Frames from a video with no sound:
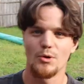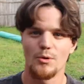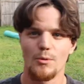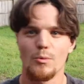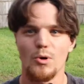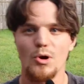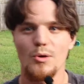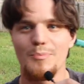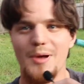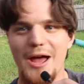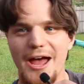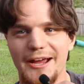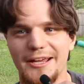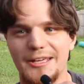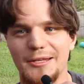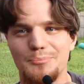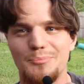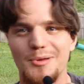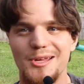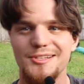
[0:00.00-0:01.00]
we're, we're,
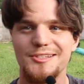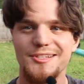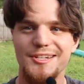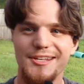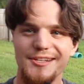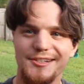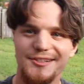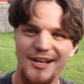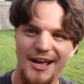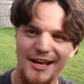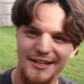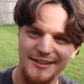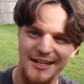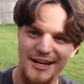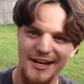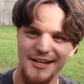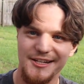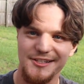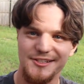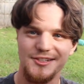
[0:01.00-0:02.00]
back in business. I
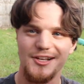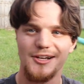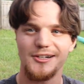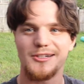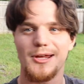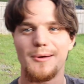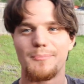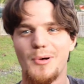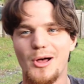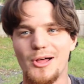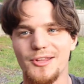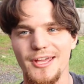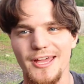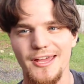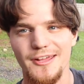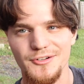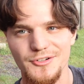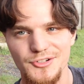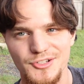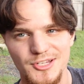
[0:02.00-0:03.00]
thought I sucked up all the
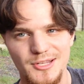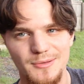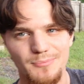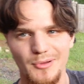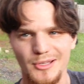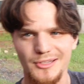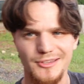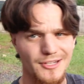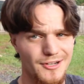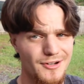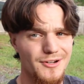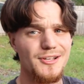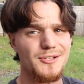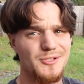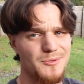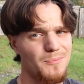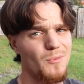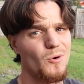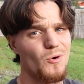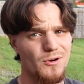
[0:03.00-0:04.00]
energy, but there
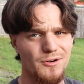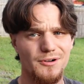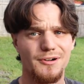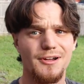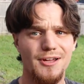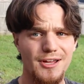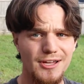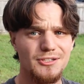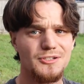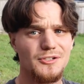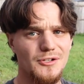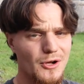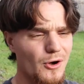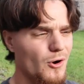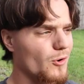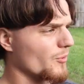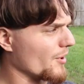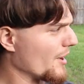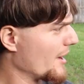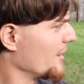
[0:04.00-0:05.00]
is more to
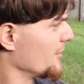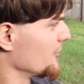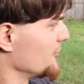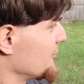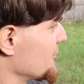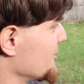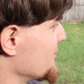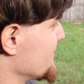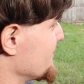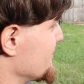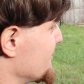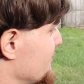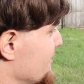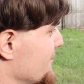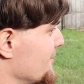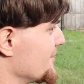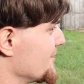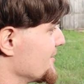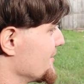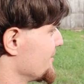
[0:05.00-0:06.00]
go oh, around. Wait, there is?
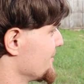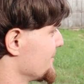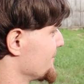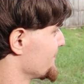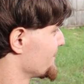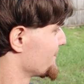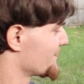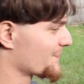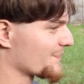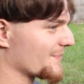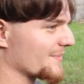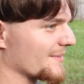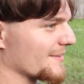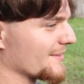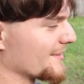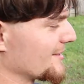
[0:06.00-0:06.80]
Did you just do it?